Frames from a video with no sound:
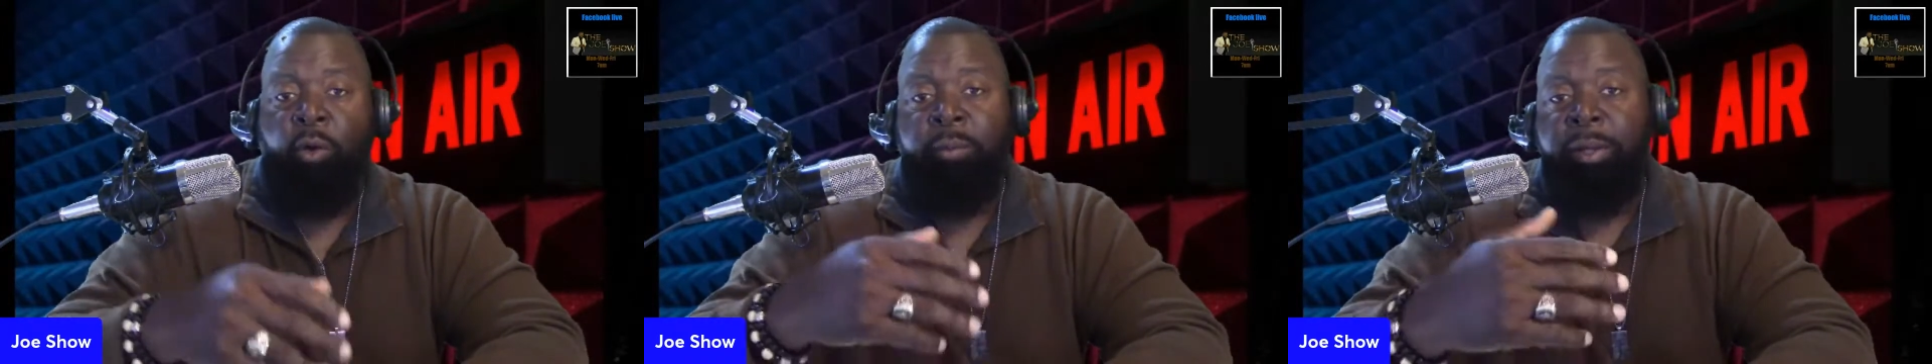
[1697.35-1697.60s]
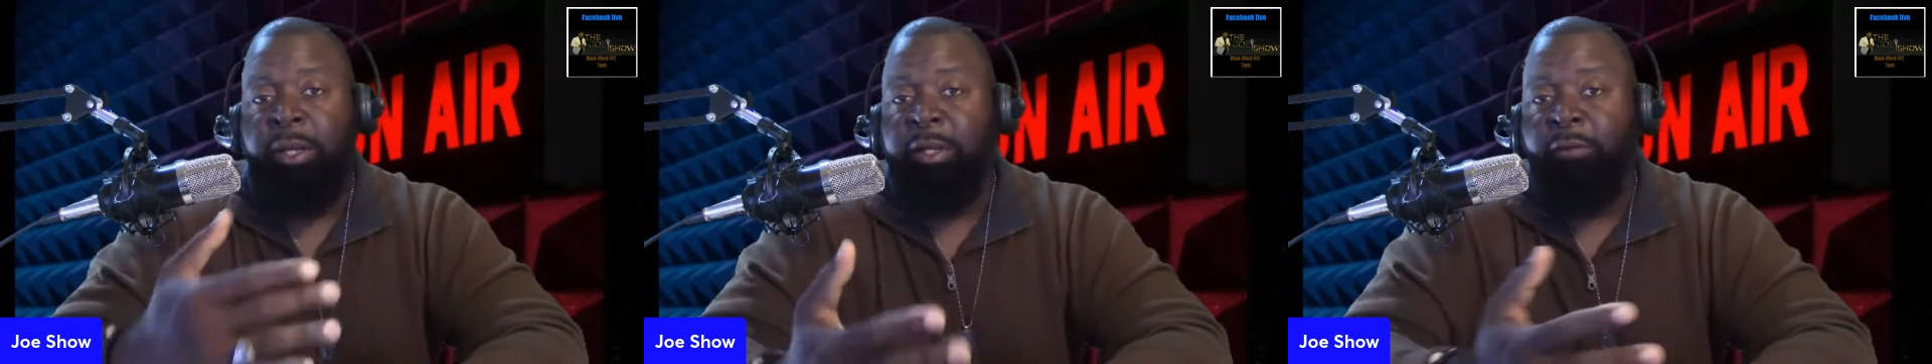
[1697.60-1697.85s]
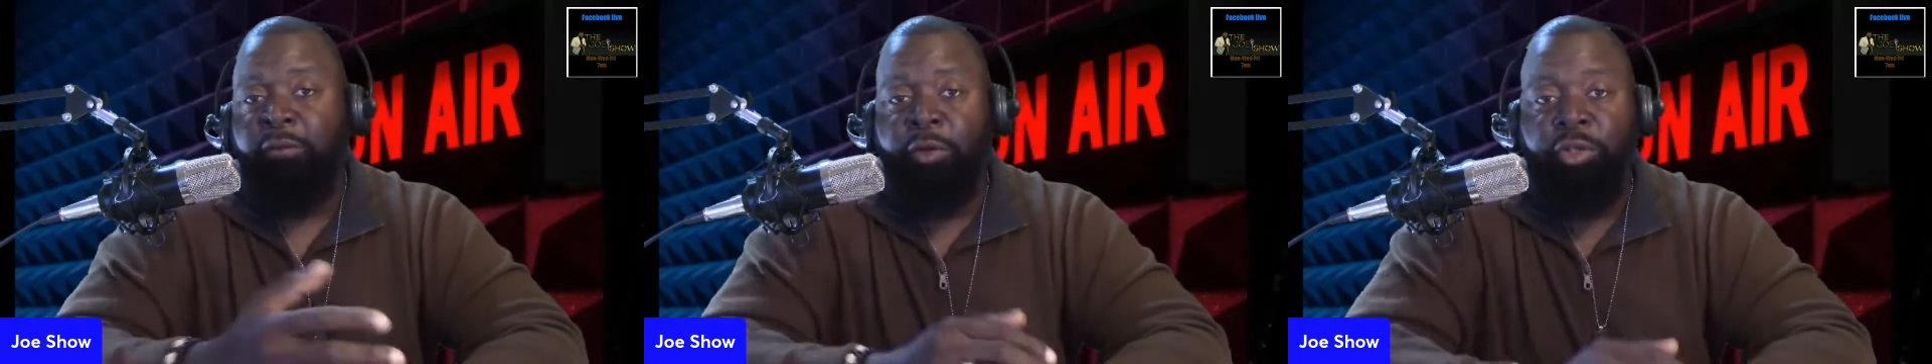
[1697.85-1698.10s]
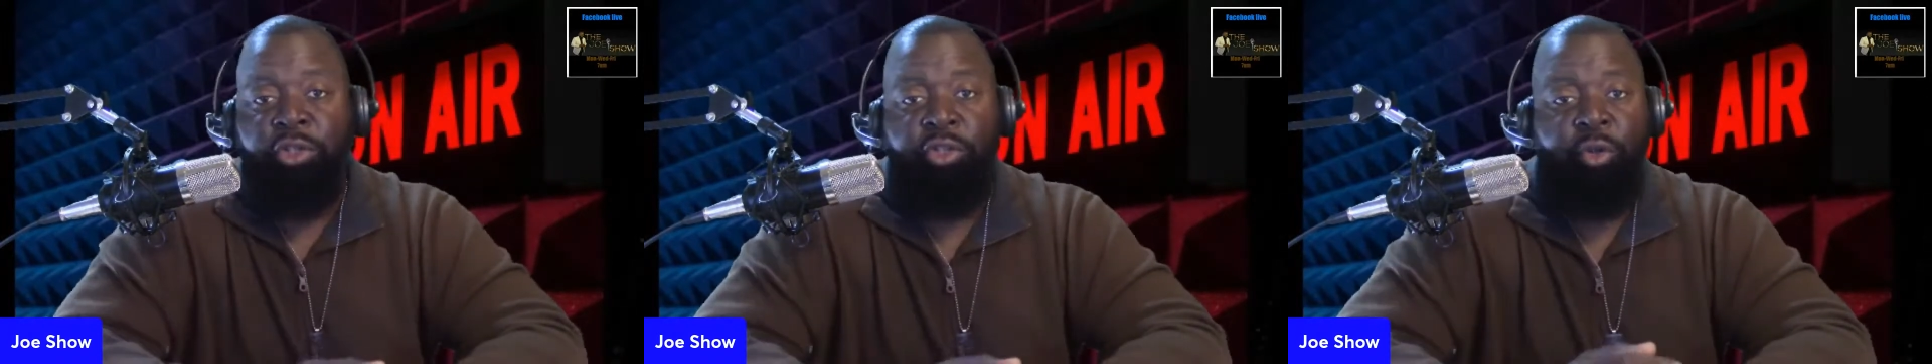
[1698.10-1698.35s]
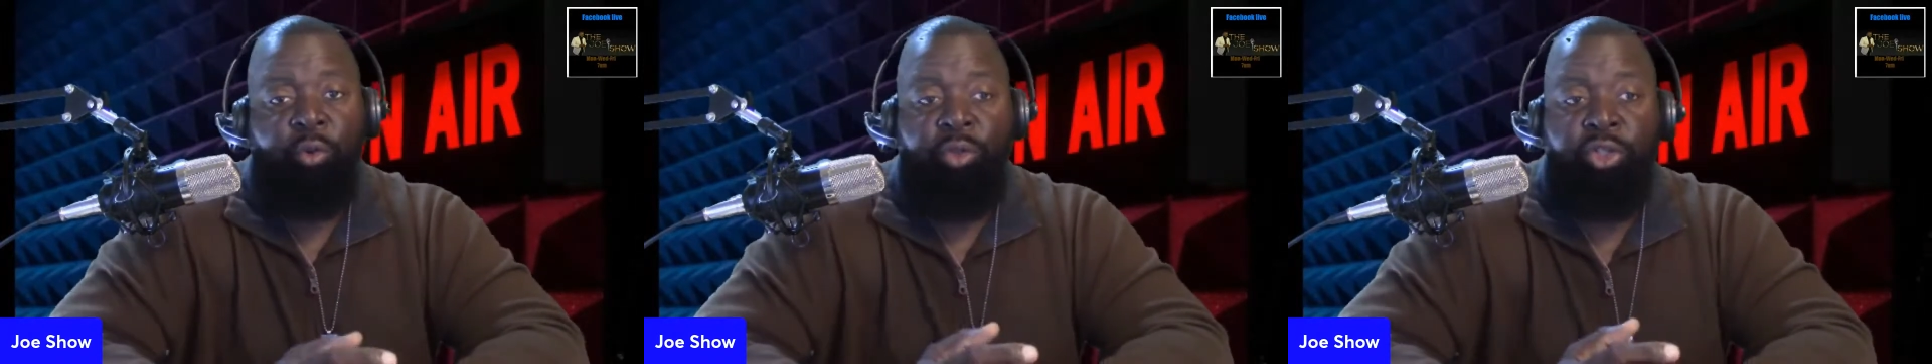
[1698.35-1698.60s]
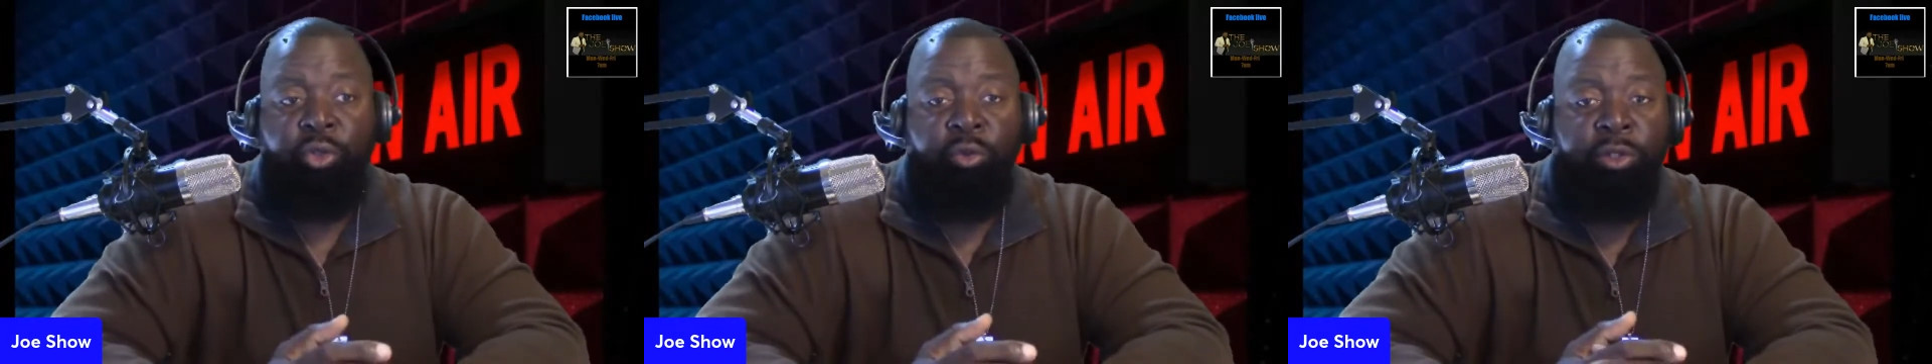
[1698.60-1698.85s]
many different school
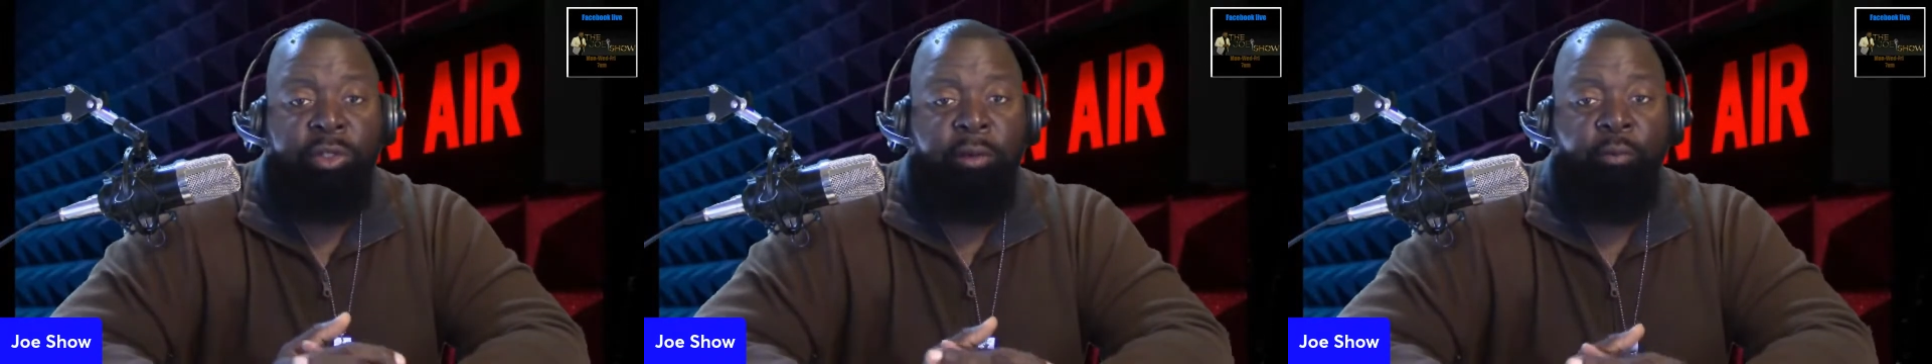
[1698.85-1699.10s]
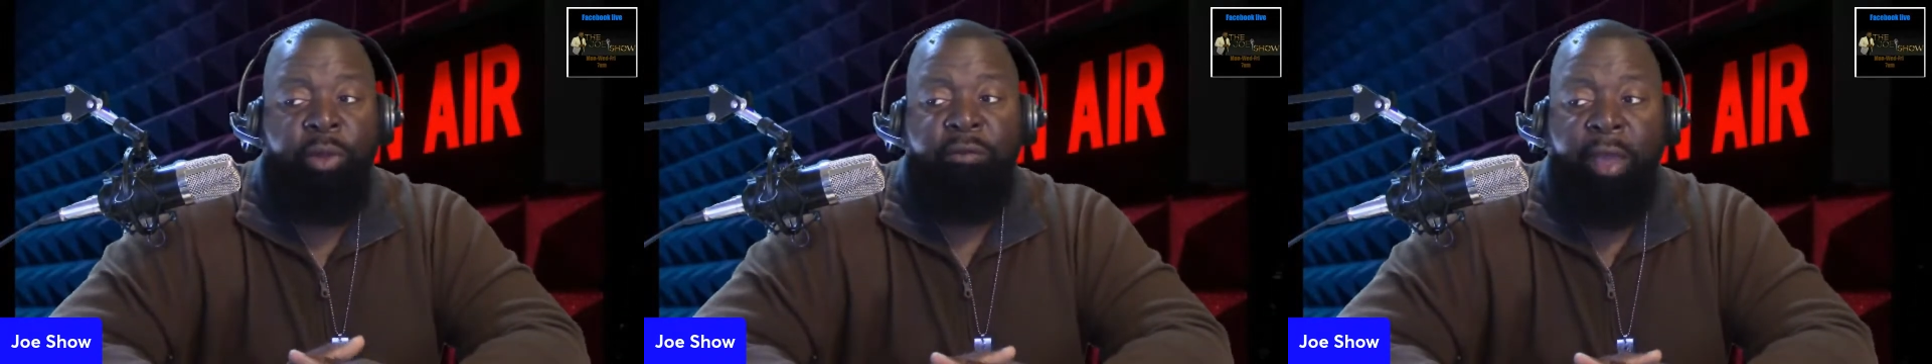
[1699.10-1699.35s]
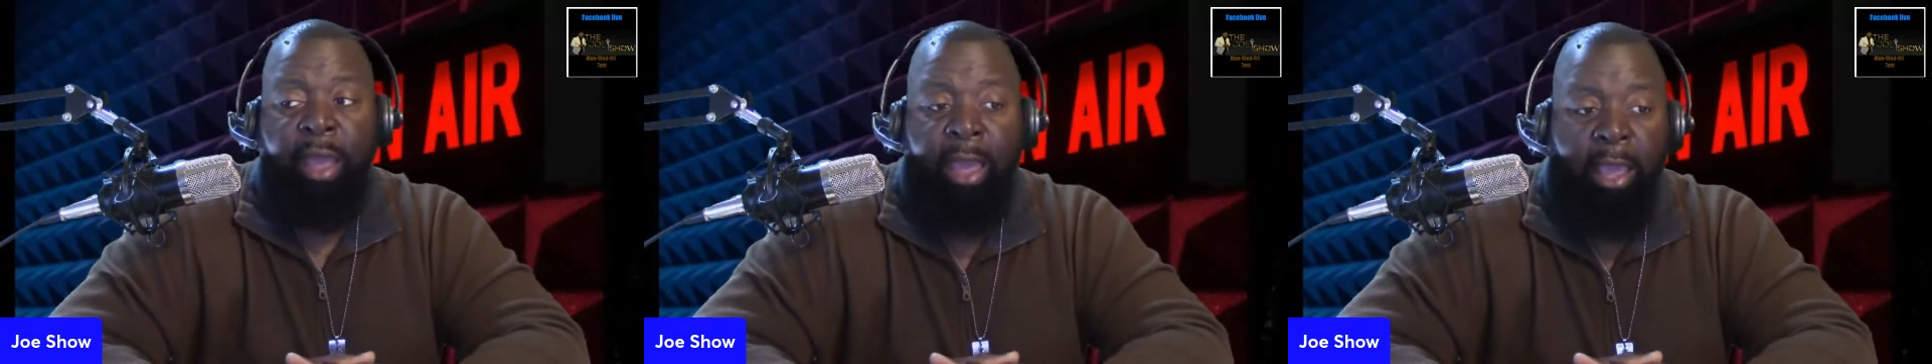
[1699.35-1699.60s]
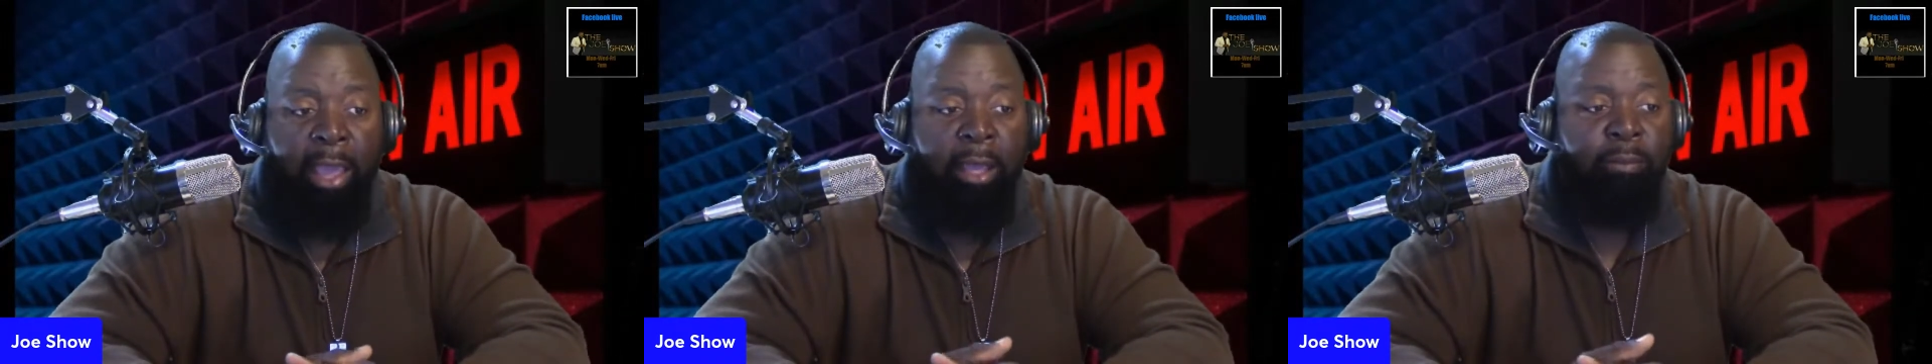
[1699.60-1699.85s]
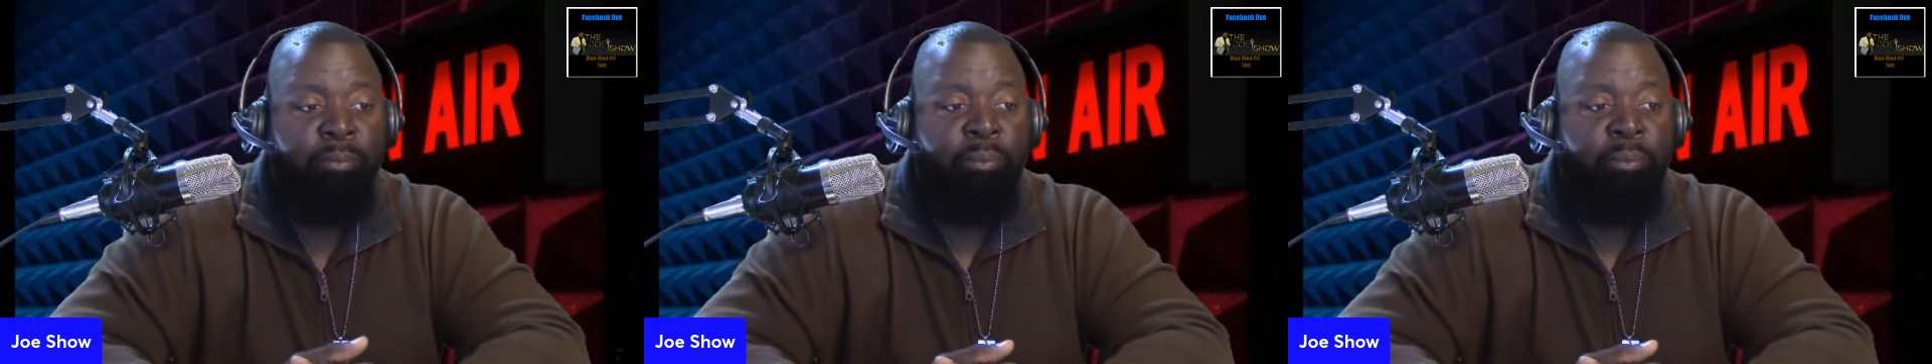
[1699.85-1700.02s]
shootings that we've had